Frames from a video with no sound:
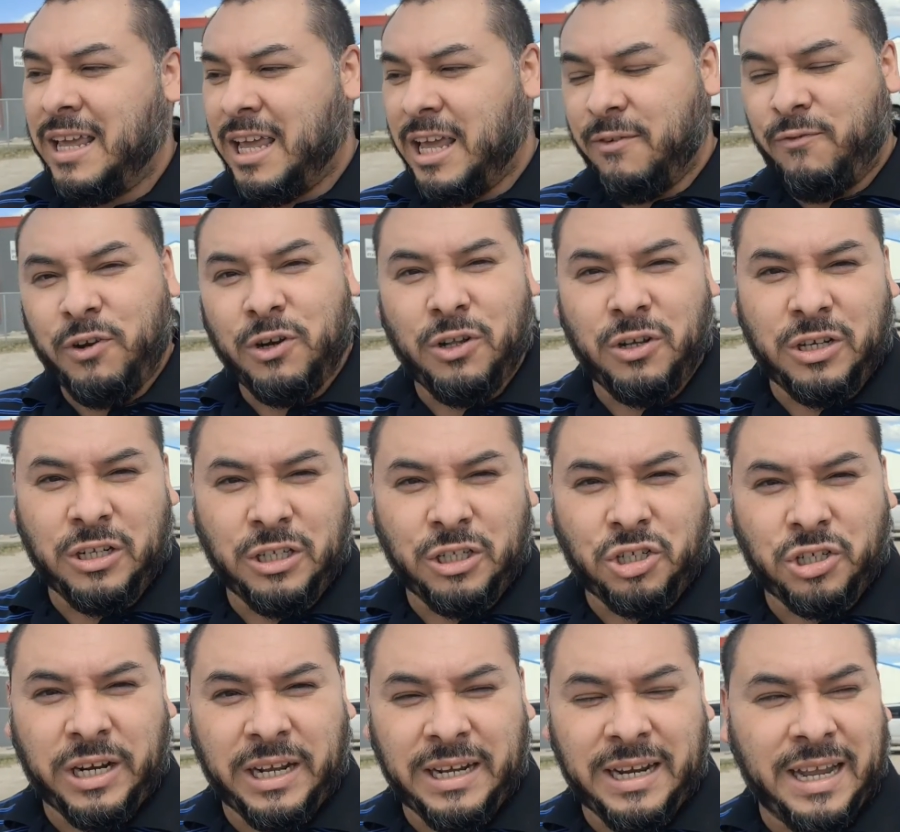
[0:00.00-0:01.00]
If you're looking to
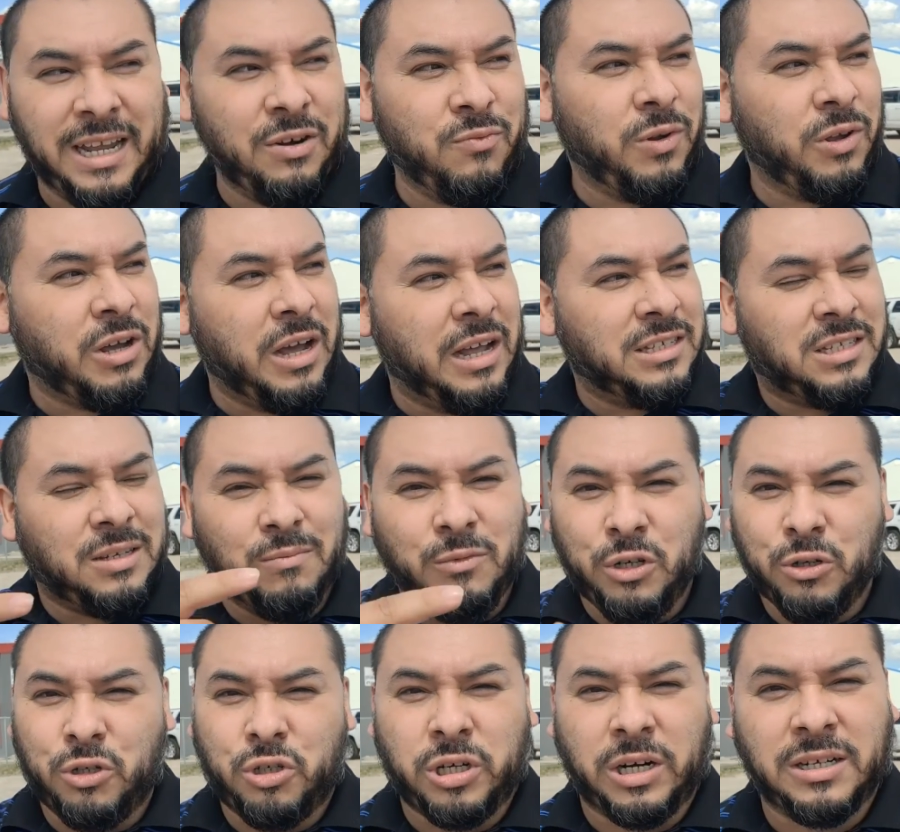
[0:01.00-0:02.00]
trade in, we've got some
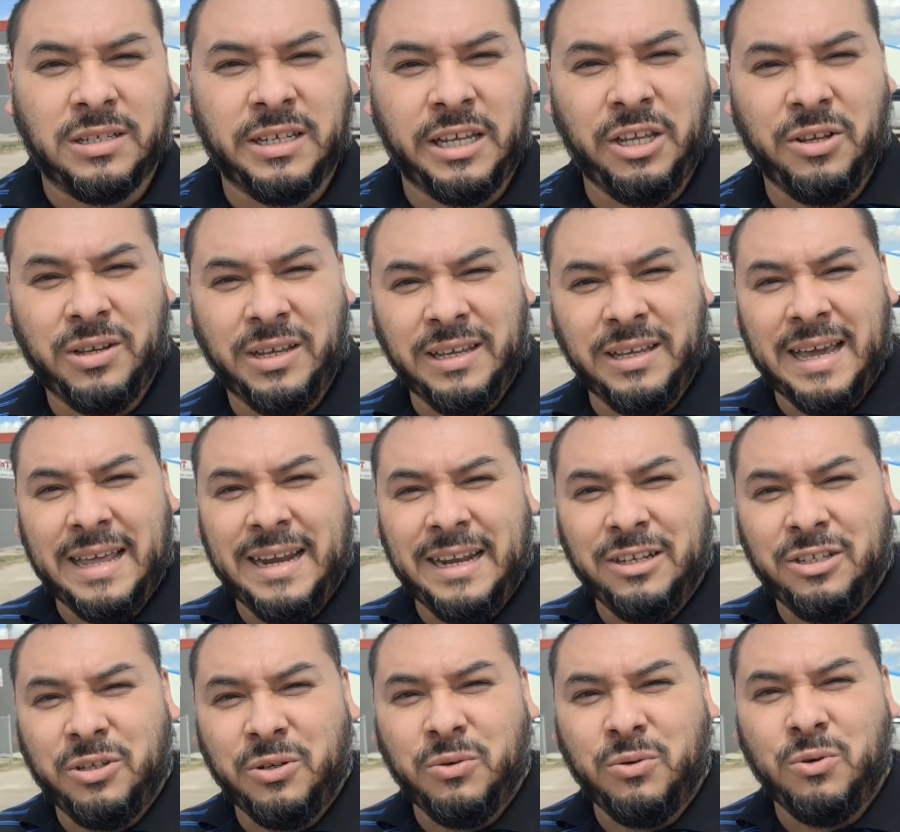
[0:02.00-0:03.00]
new trucks that you can get
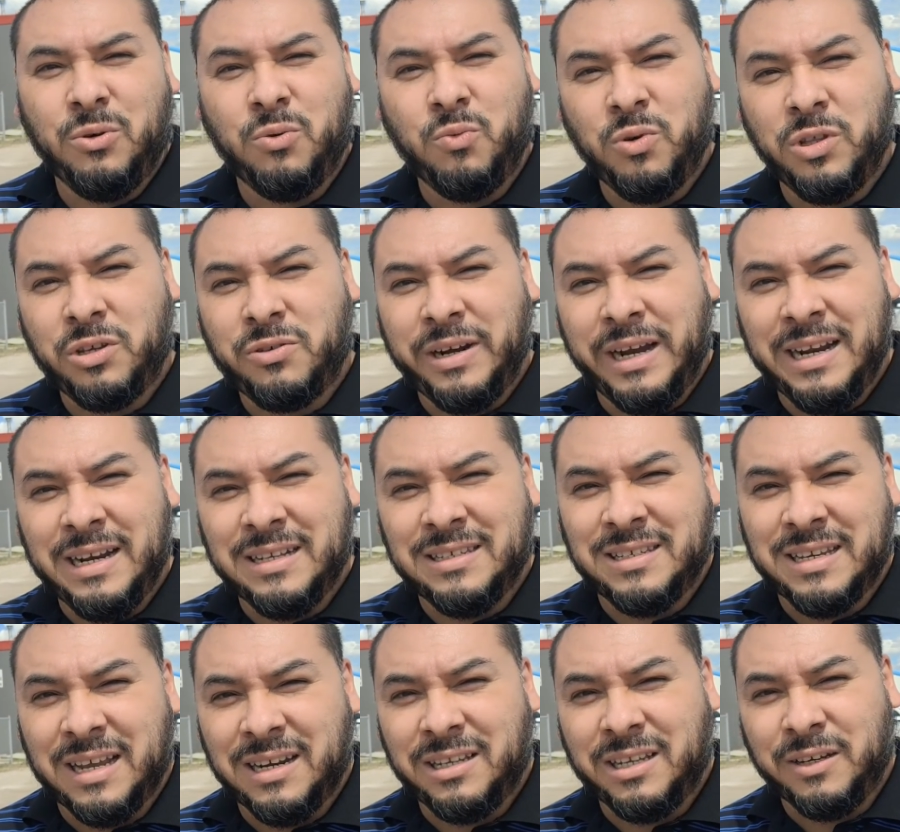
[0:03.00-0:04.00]
into with great
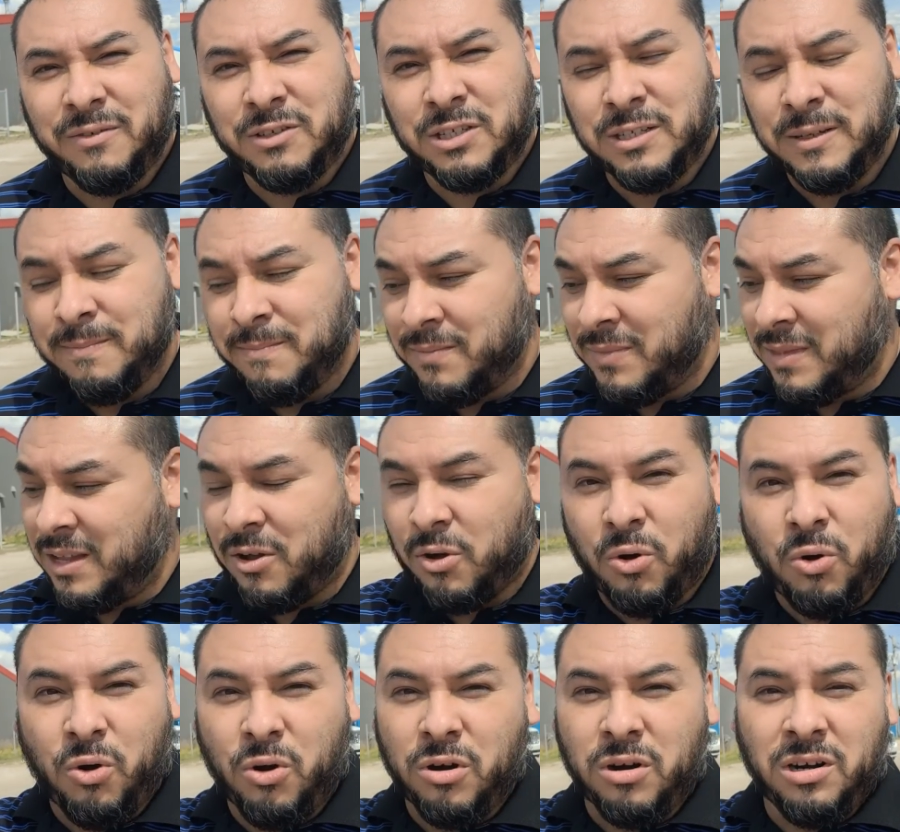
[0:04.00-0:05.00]
incentives,
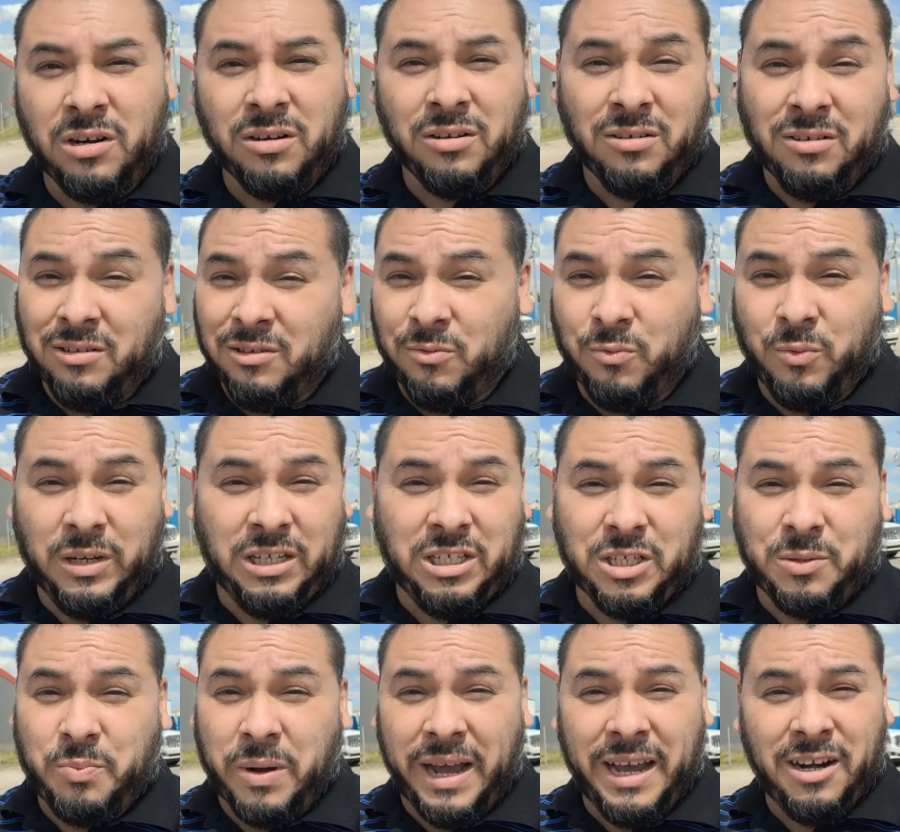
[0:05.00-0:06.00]
or we can
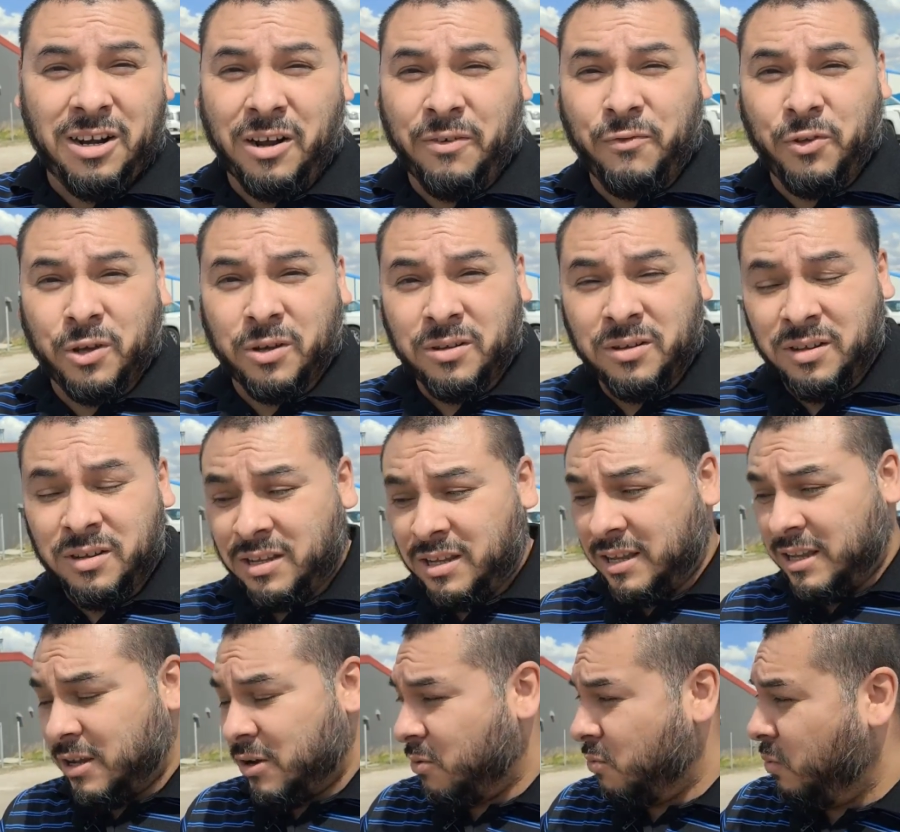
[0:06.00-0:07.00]
just buy it off you.
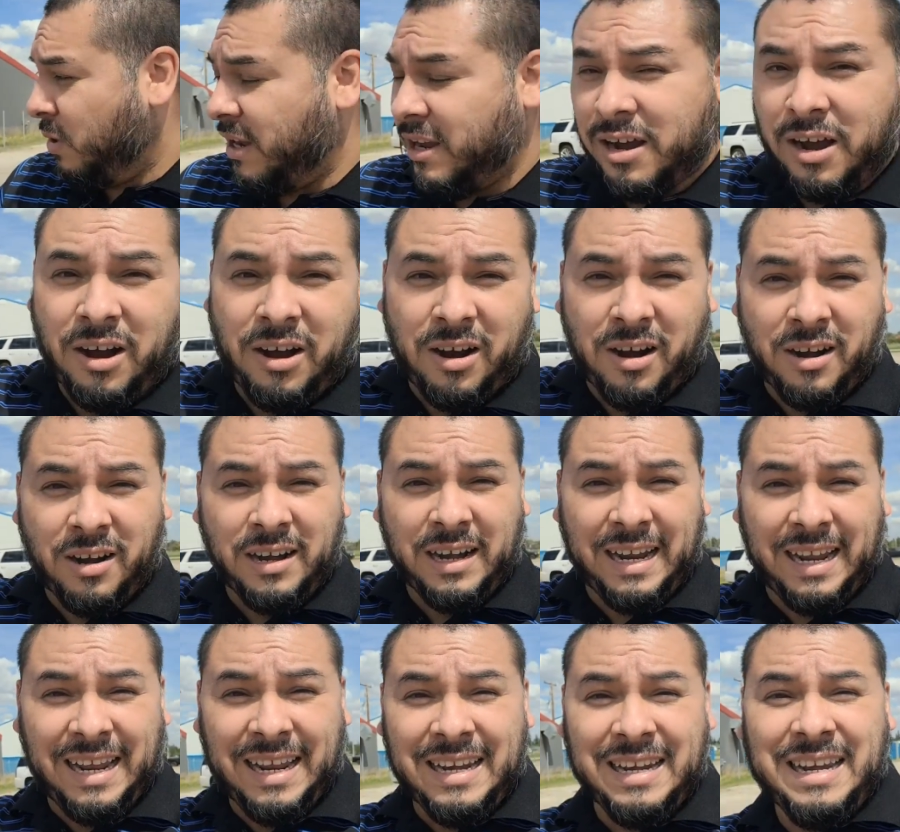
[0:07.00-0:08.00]
We are
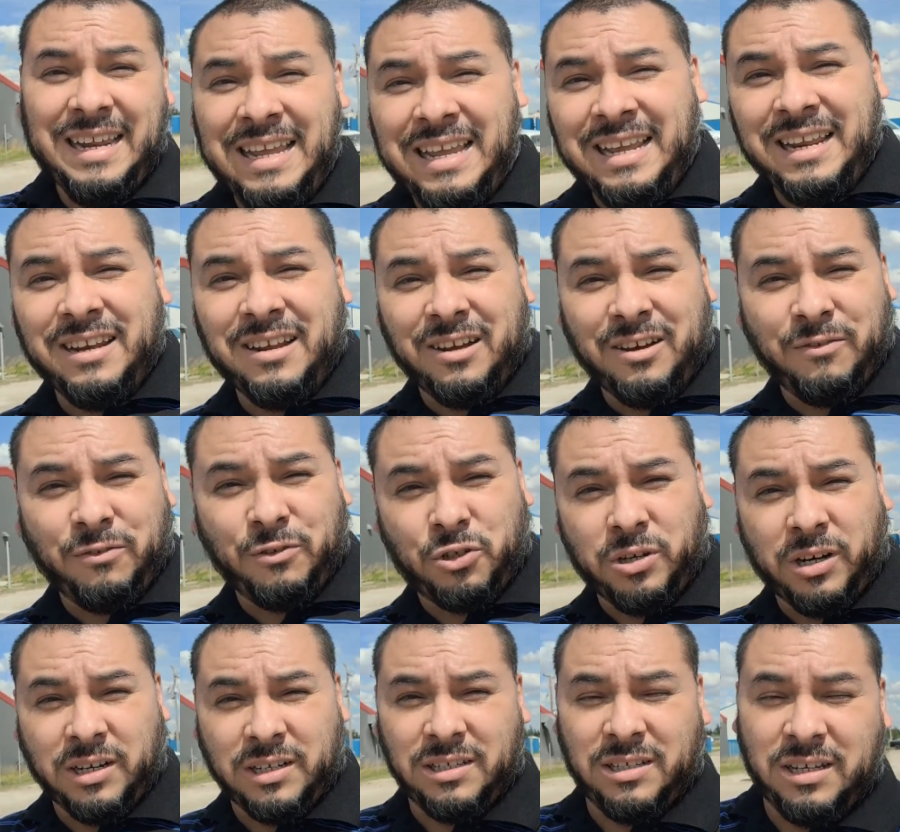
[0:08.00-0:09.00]
in need of
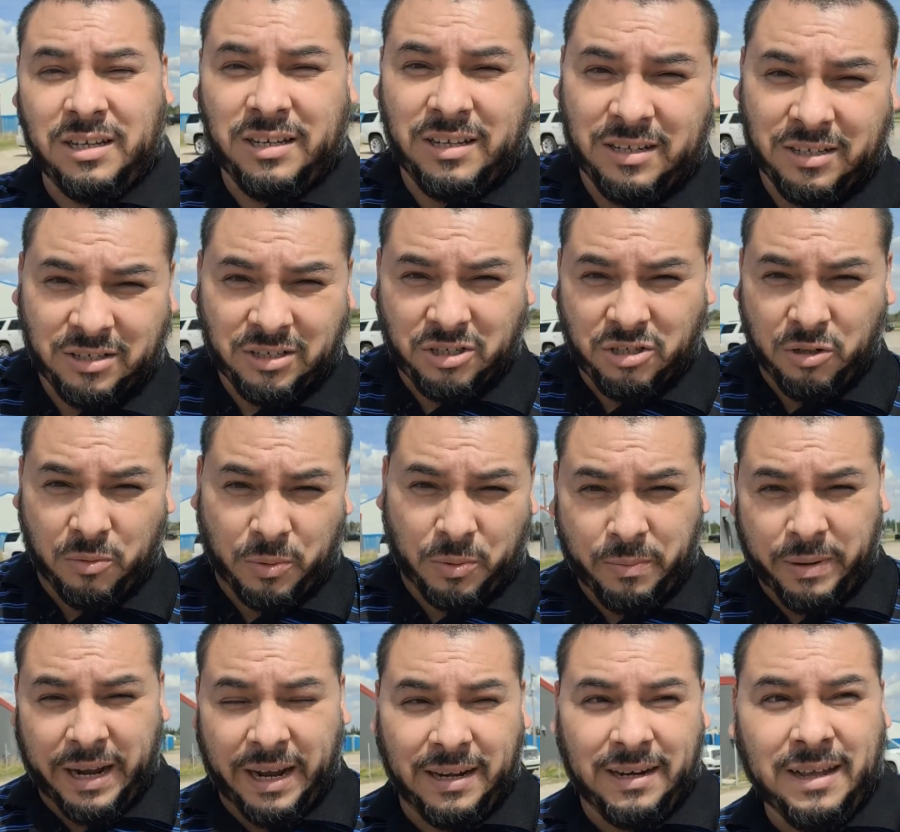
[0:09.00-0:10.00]
trucks
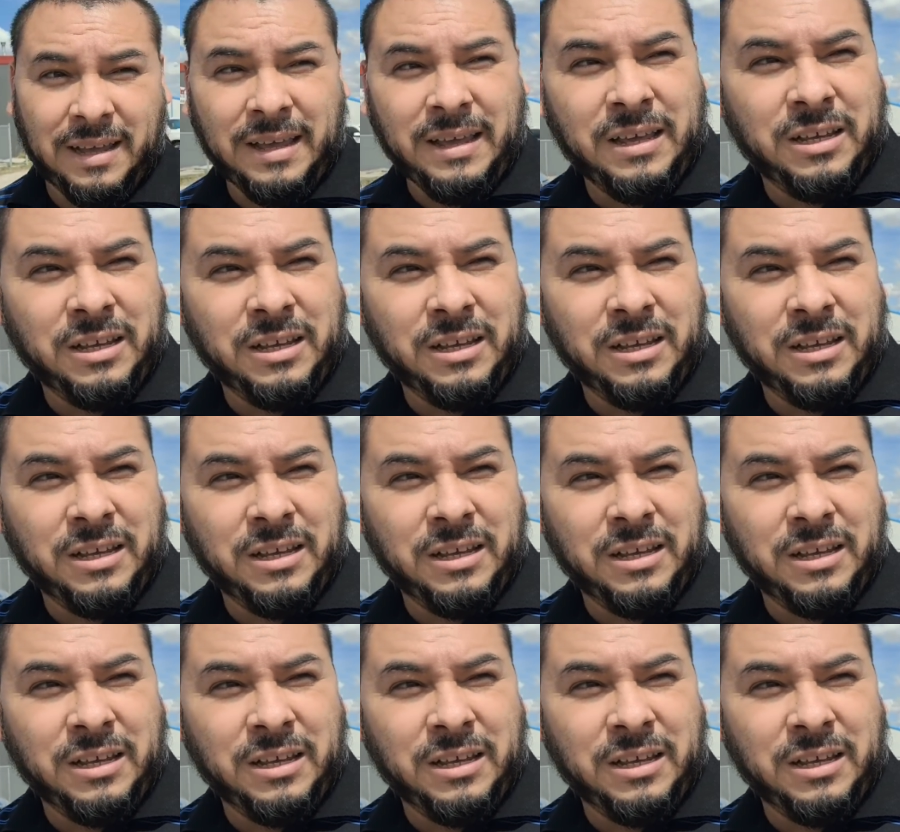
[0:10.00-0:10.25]
super bad.